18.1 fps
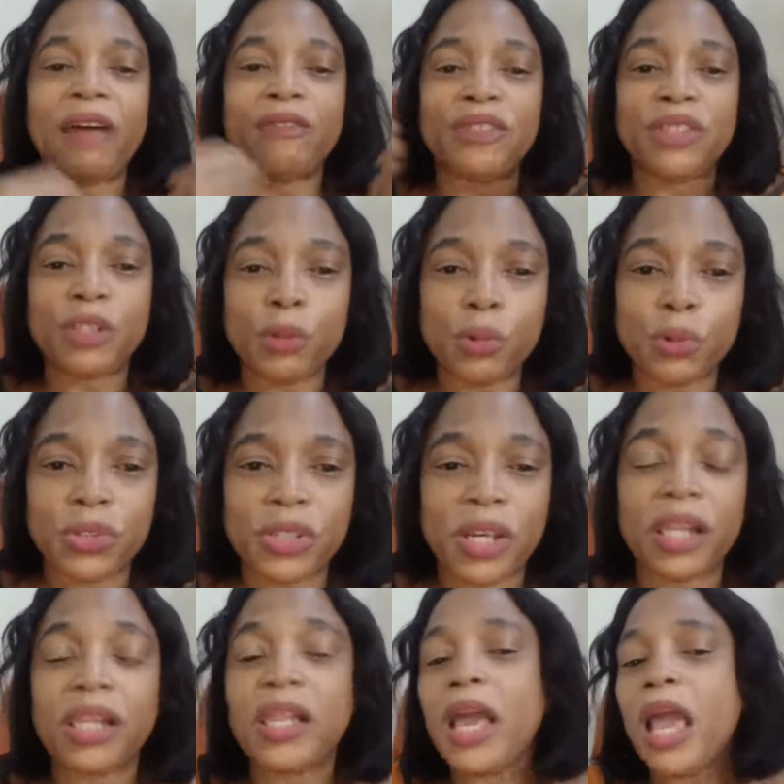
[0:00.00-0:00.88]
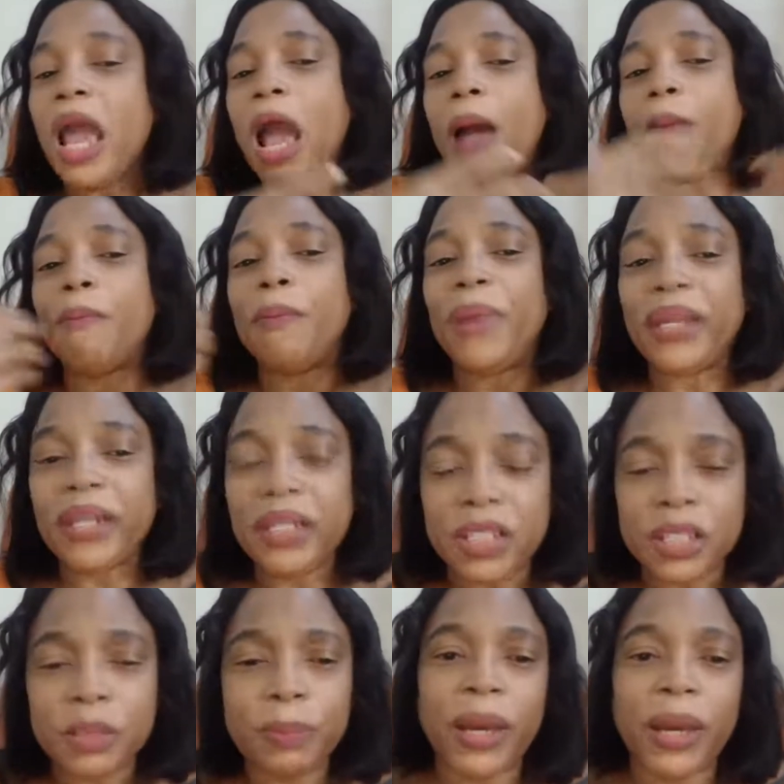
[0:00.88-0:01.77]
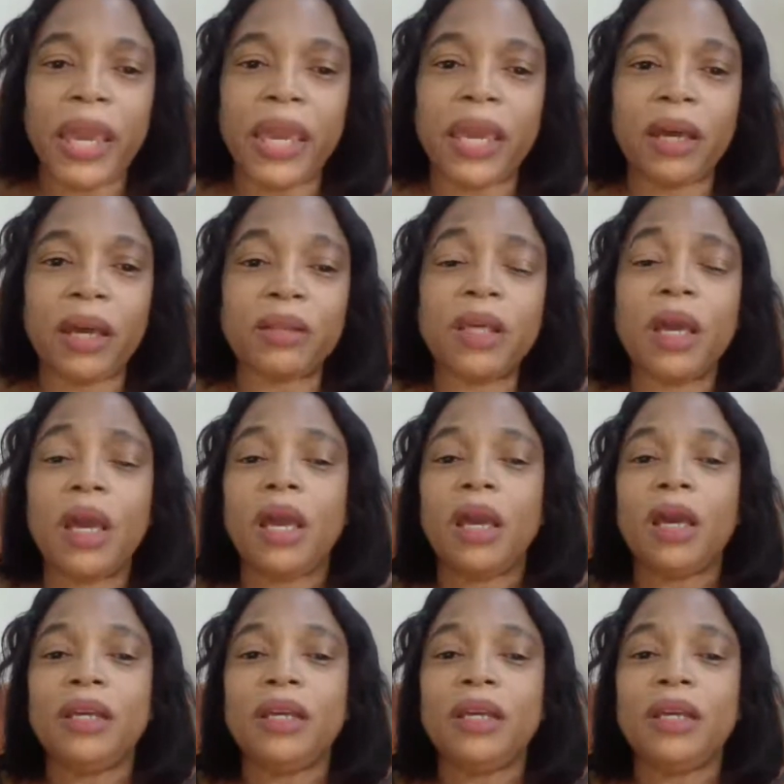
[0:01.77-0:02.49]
have sickle cell, I'm managing my health.